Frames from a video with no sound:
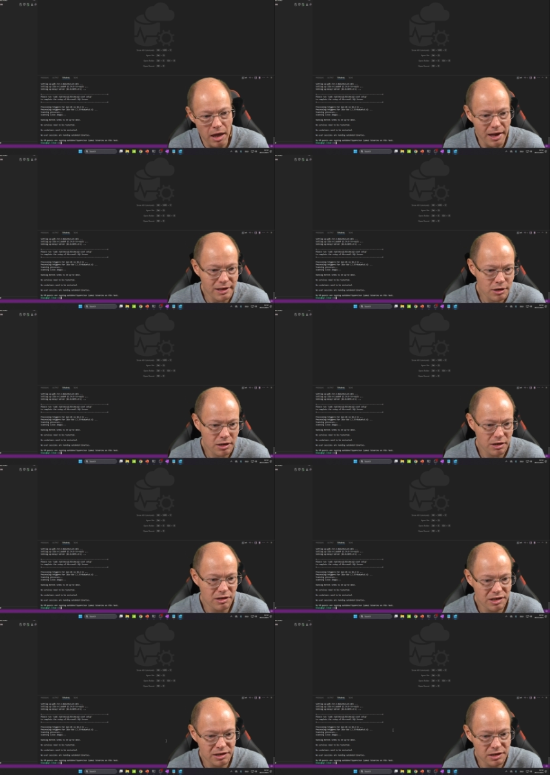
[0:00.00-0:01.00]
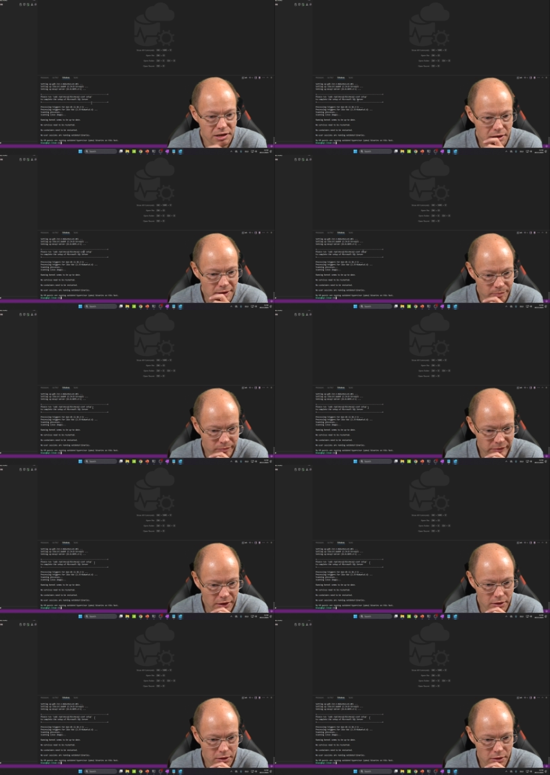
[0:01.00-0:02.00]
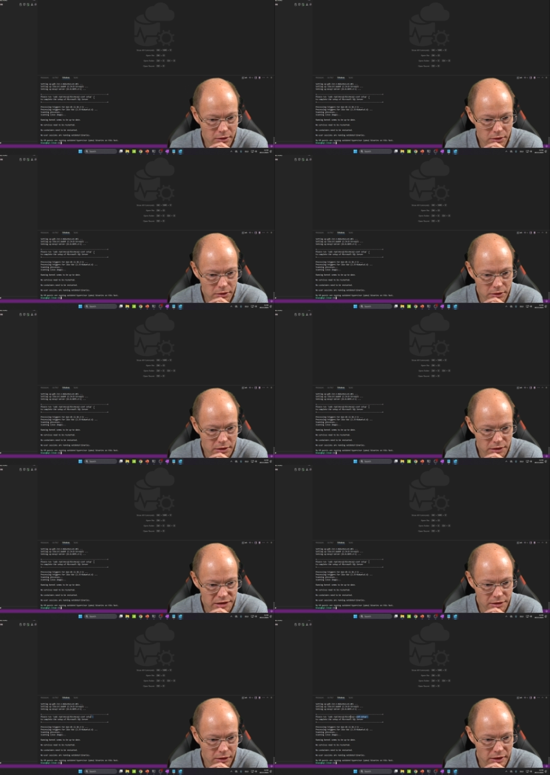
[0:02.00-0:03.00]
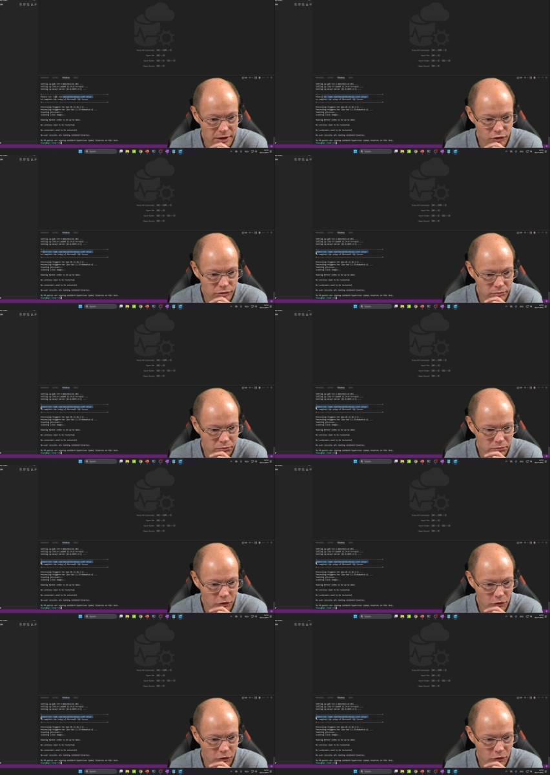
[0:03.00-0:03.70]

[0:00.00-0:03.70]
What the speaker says: As you can see, the installation